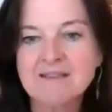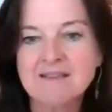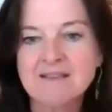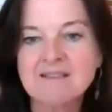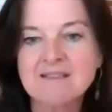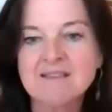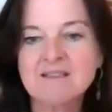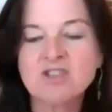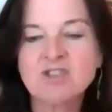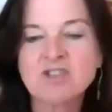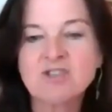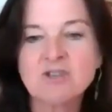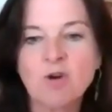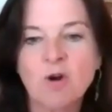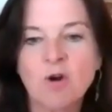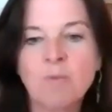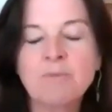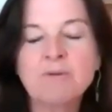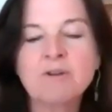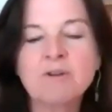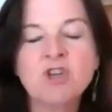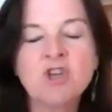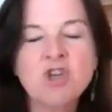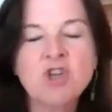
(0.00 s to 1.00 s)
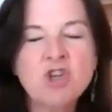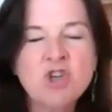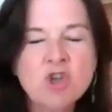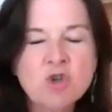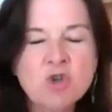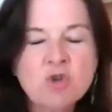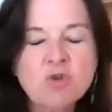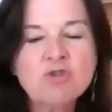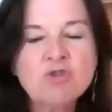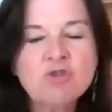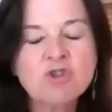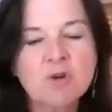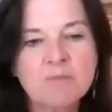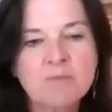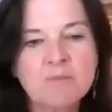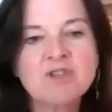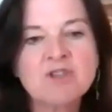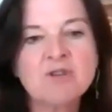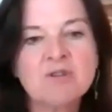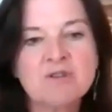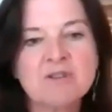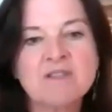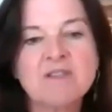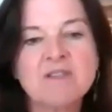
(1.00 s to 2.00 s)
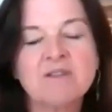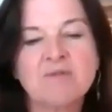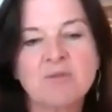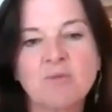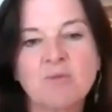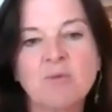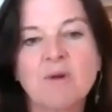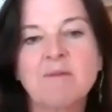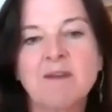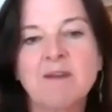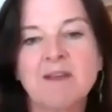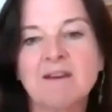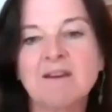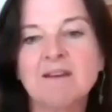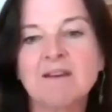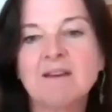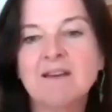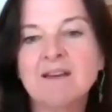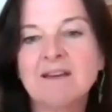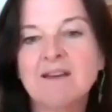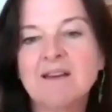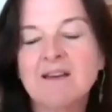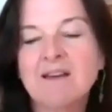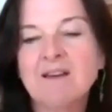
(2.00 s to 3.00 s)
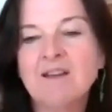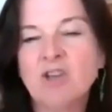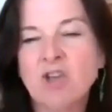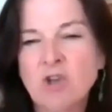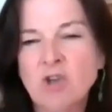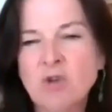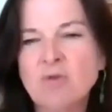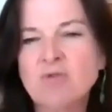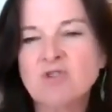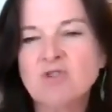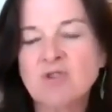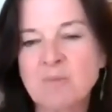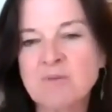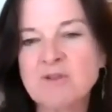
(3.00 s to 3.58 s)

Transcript: It's a huge opportunity for women, to